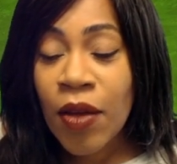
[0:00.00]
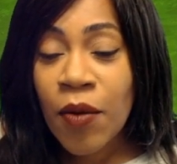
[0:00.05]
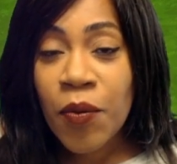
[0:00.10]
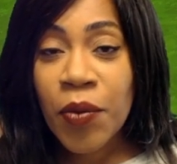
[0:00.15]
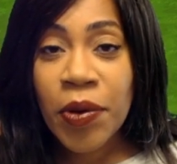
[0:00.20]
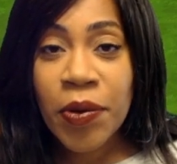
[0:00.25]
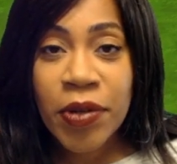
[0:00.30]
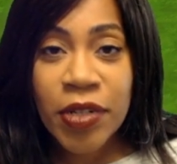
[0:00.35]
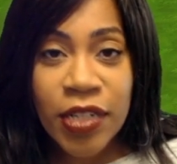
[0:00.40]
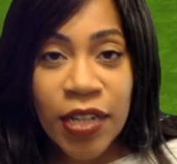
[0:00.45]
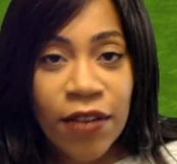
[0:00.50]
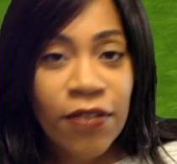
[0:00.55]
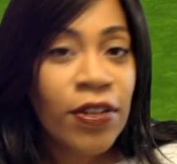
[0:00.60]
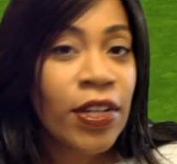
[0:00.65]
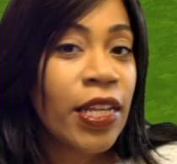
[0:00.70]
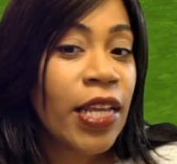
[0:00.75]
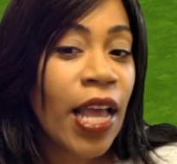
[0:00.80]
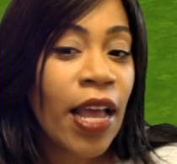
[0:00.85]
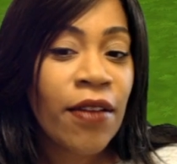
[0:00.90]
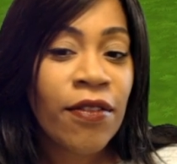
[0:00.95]
We were
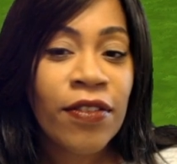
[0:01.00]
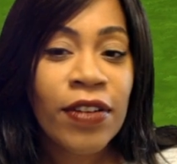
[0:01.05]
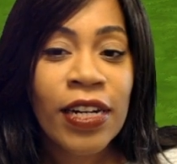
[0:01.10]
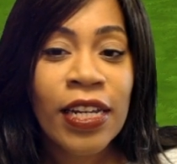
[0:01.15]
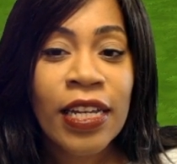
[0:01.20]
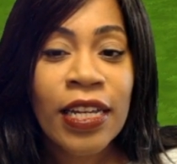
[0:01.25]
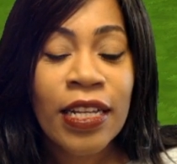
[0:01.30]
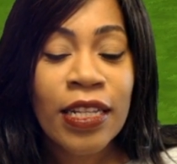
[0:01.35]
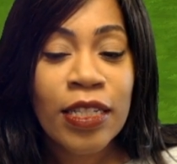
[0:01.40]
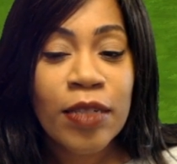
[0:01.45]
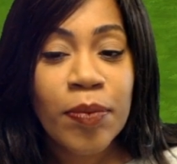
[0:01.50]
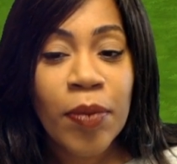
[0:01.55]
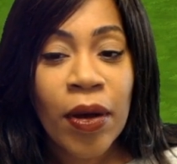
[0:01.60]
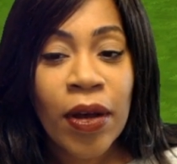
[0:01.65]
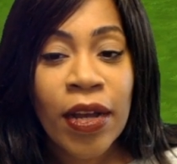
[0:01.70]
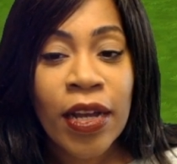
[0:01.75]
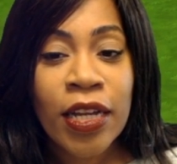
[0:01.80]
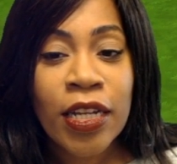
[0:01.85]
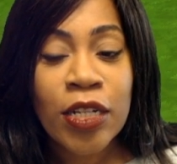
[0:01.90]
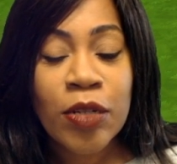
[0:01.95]
definitely heavily
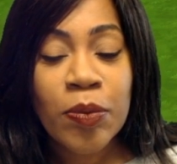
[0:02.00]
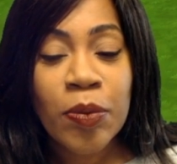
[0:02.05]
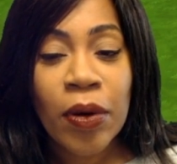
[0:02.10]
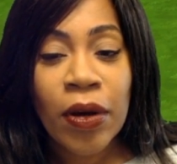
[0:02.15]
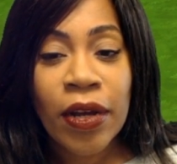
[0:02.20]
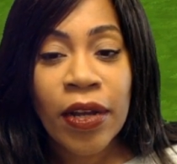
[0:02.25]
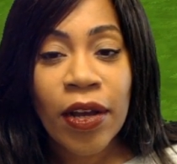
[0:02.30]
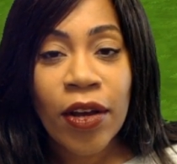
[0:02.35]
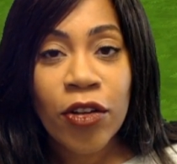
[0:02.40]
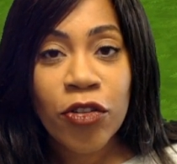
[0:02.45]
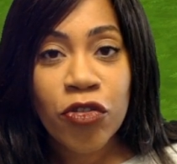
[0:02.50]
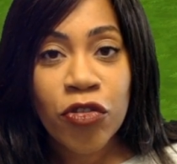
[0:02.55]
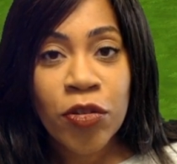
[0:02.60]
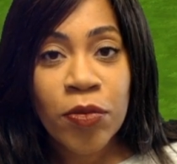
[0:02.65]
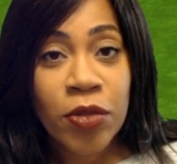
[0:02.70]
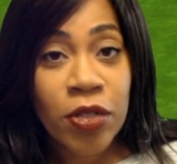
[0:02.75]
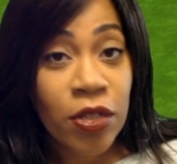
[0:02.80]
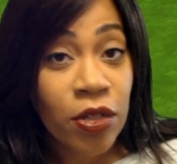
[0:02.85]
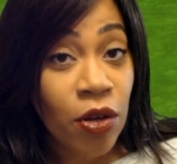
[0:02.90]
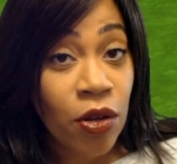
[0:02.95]
inspired by our trip
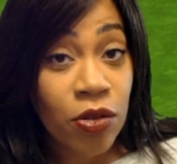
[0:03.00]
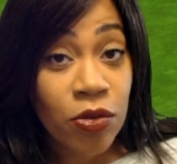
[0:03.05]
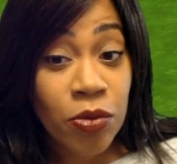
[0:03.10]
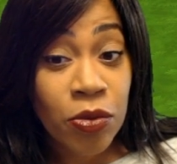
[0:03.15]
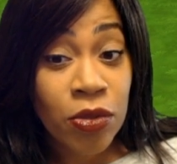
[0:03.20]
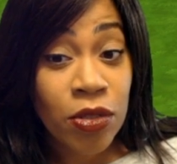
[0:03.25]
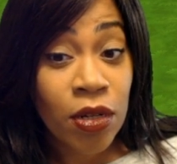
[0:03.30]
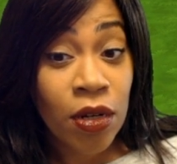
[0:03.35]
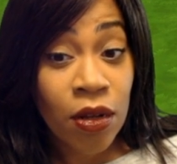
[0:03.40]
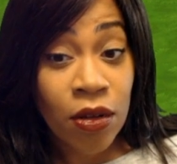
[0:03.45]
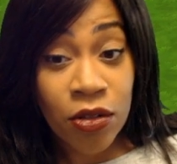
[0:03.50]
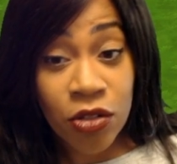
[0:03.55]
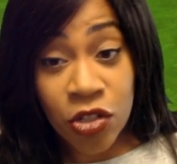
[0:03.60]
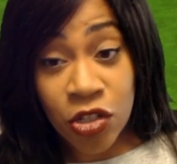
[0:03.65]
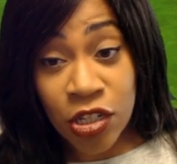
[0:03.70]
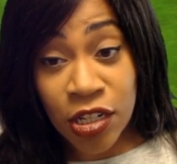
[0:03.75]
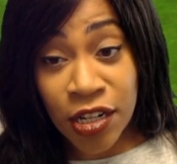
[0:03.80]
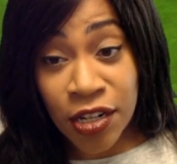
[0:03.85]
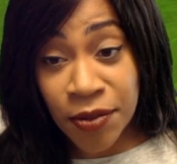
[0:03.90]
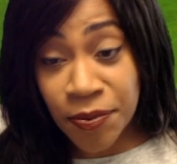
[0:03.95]
to the Cotswolds
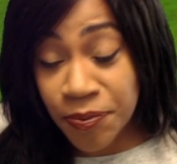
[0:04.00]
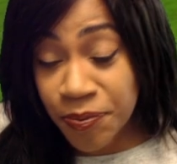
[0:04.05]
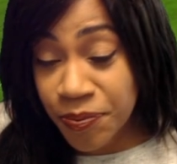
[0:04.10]
last year,